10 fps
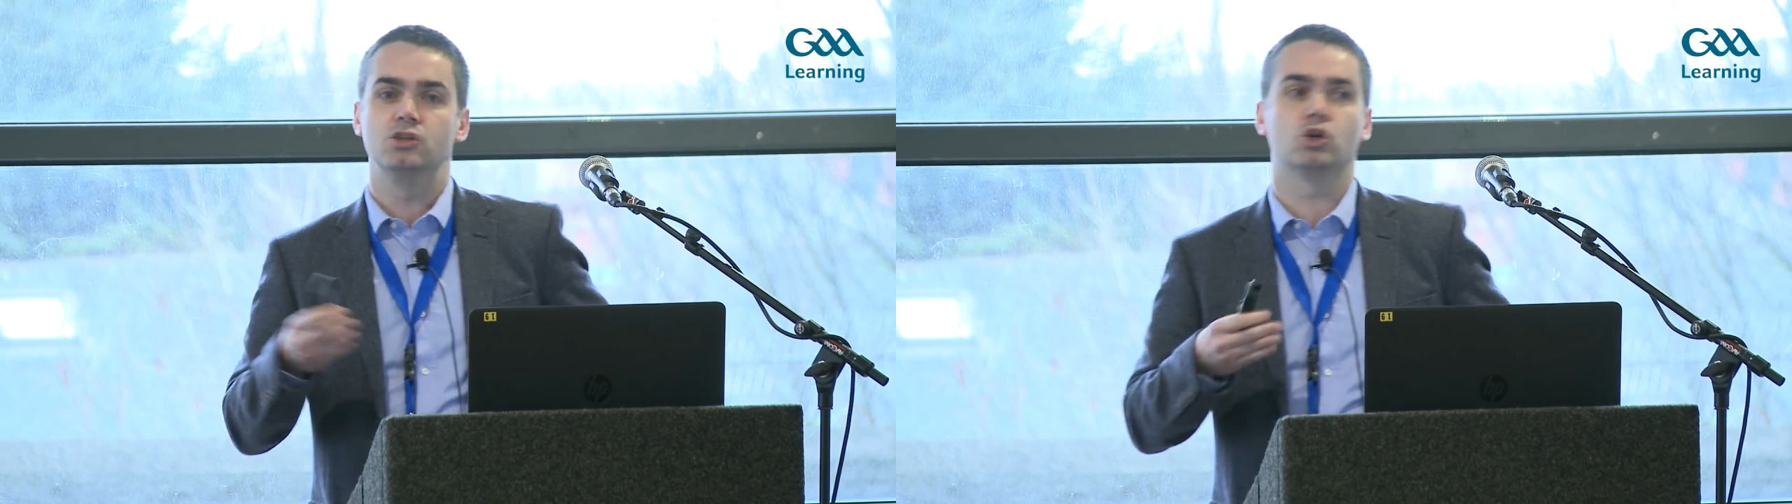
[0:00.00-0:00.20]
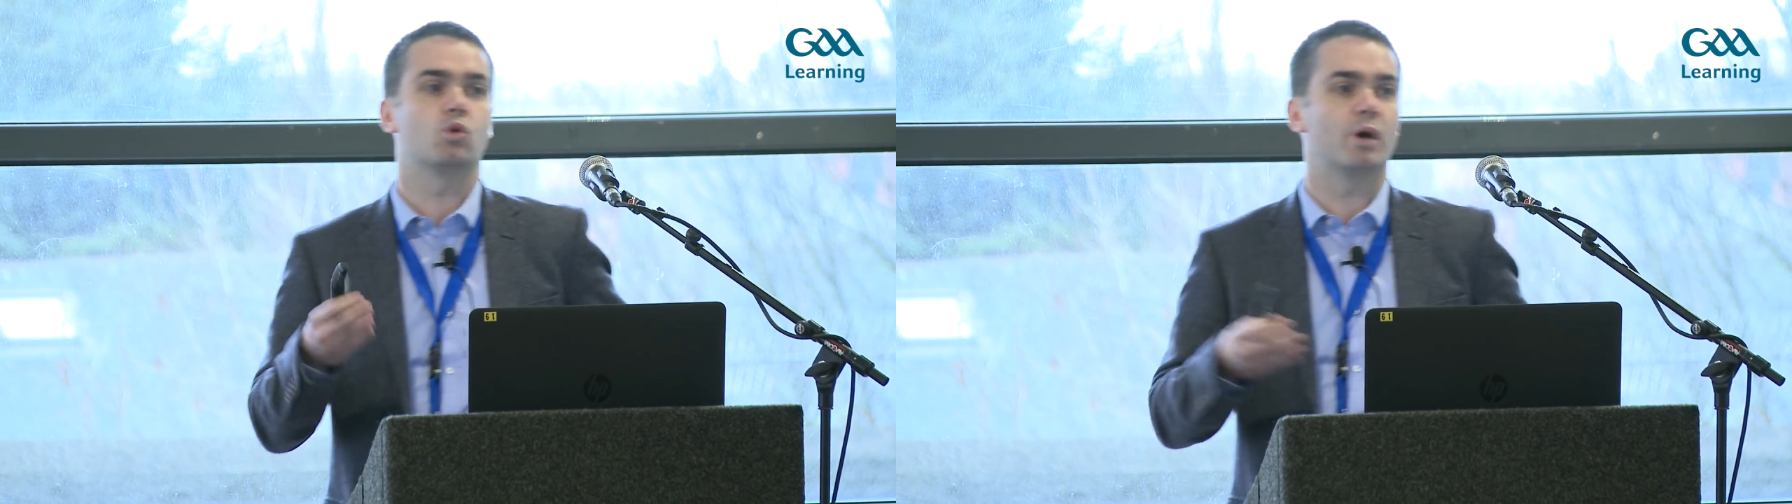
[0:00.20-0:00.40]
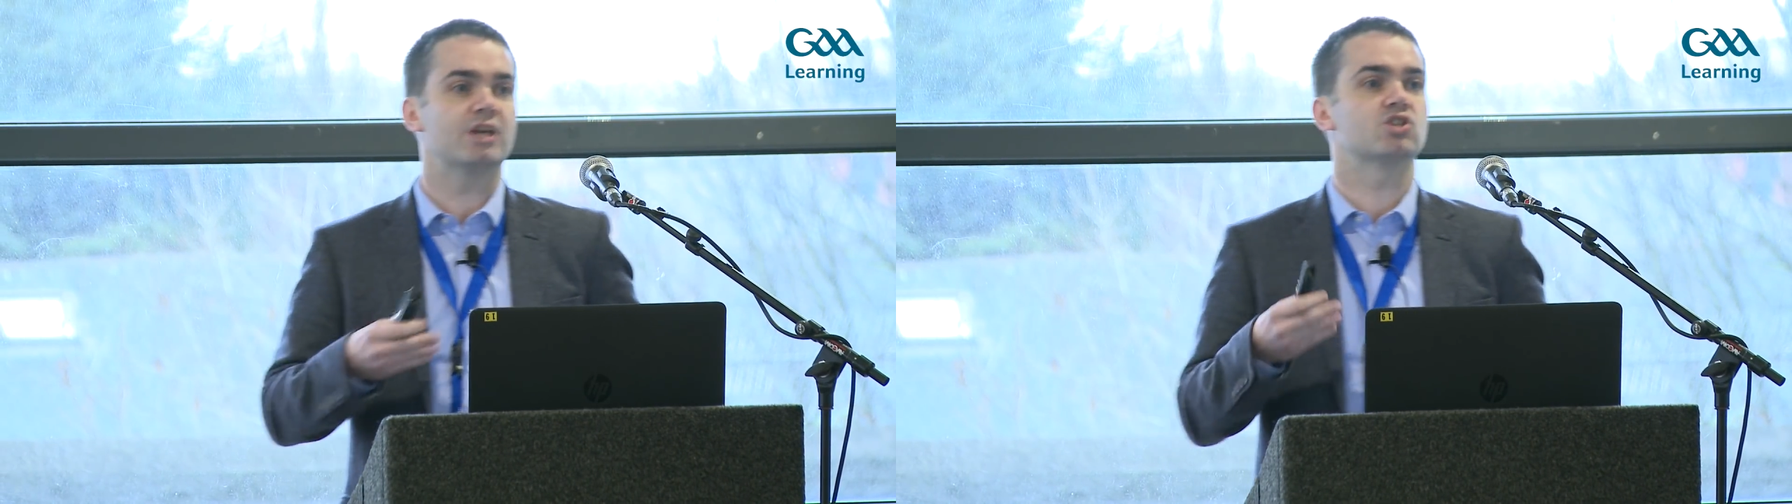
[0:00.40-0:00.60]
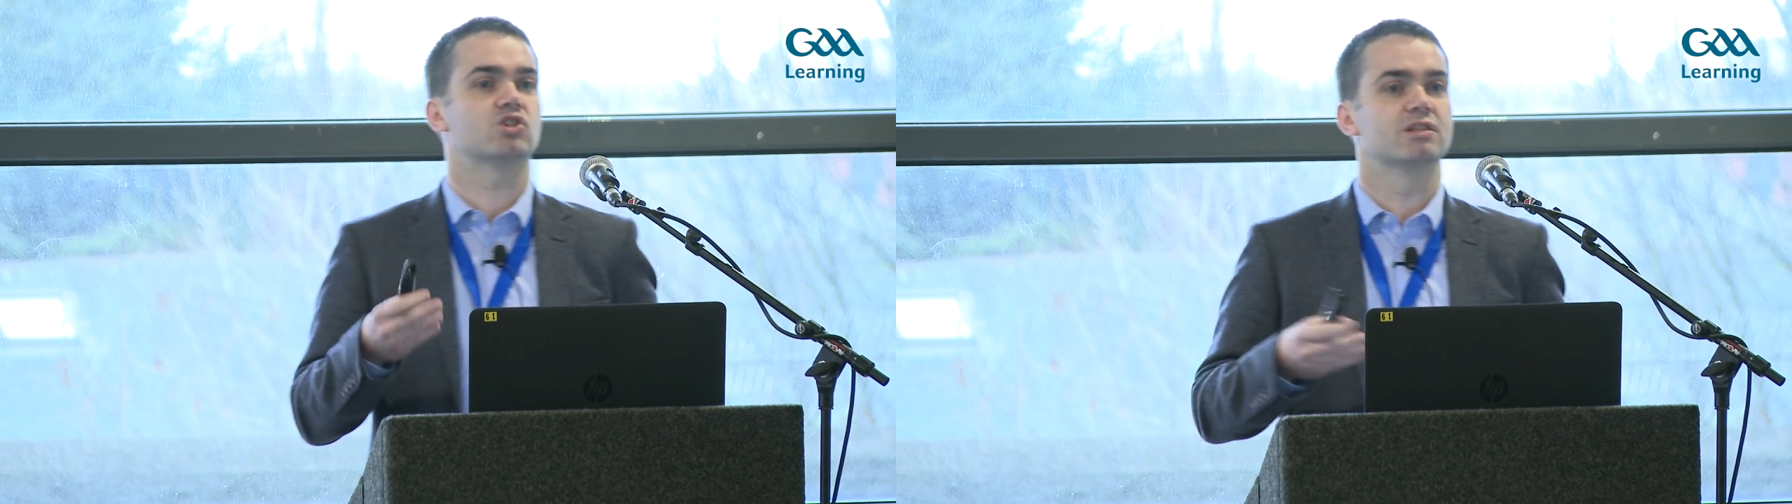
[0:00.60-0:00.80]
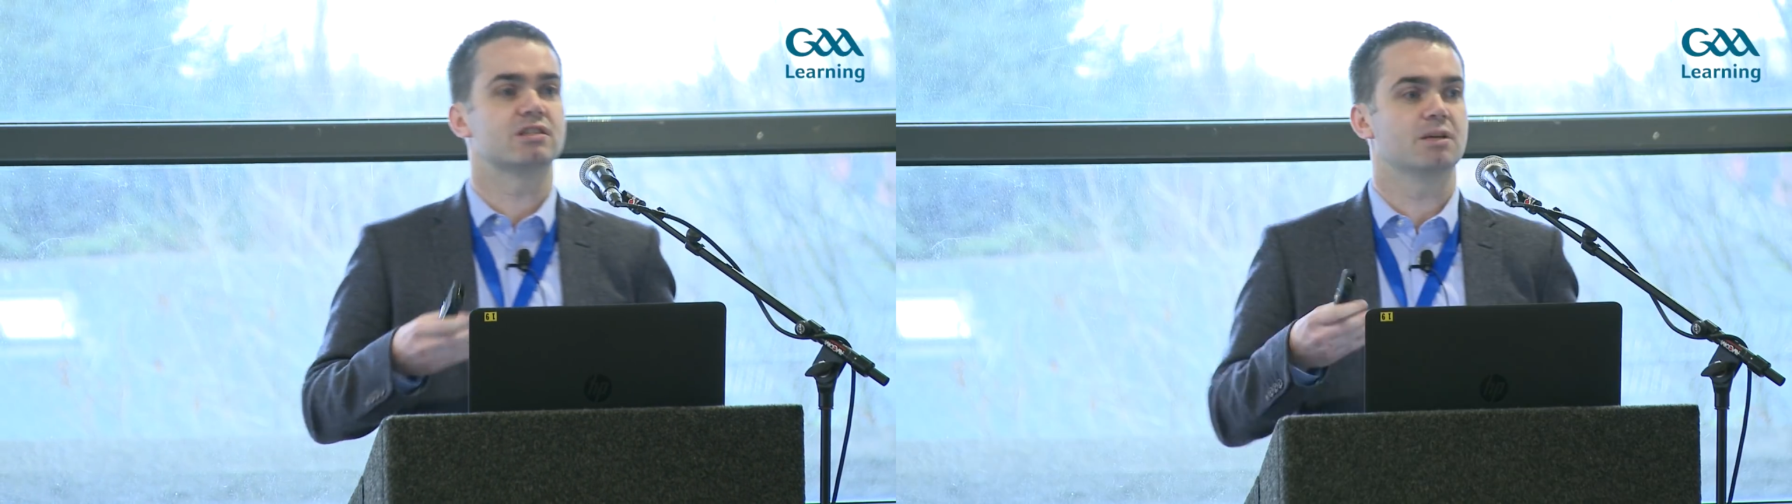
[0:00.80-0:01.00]

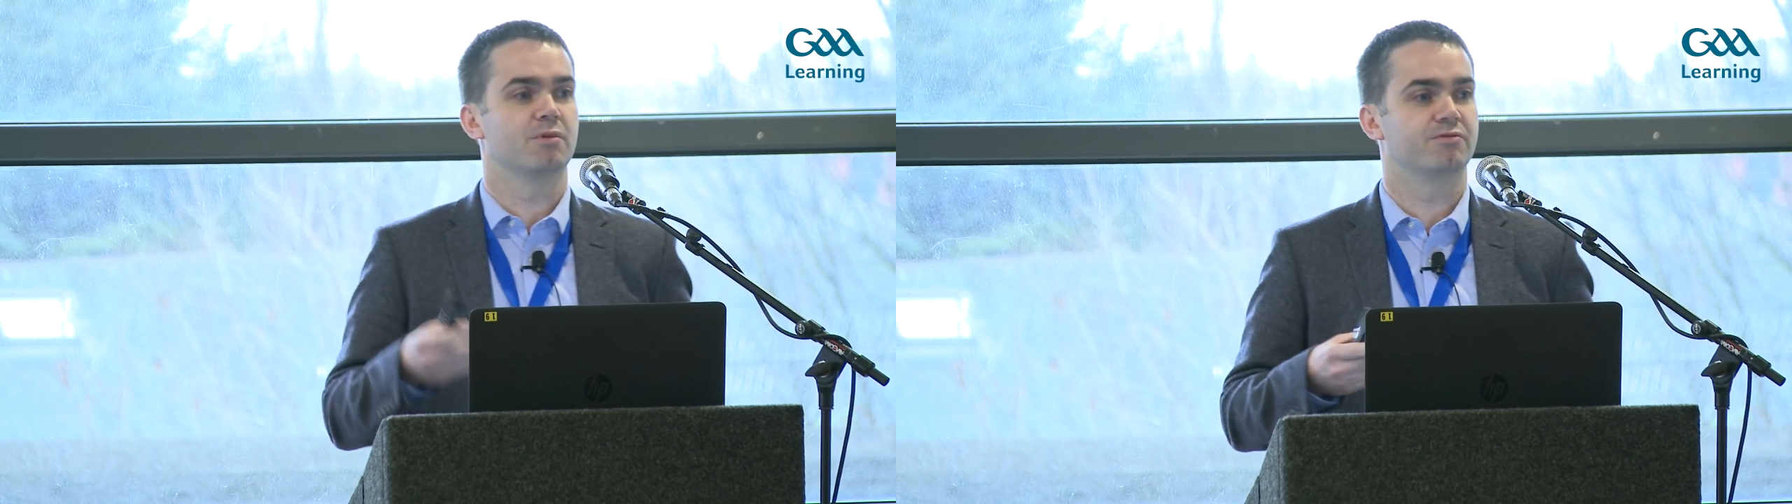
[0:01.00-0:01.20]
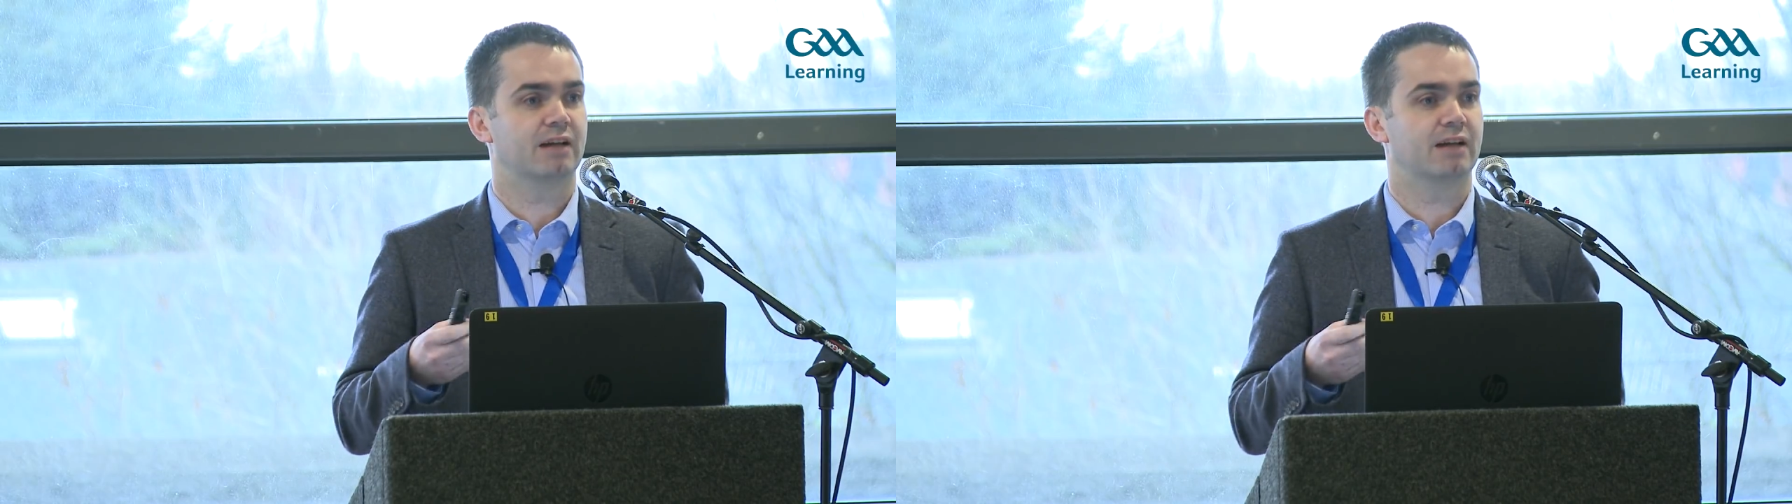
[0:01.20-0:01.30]
question some of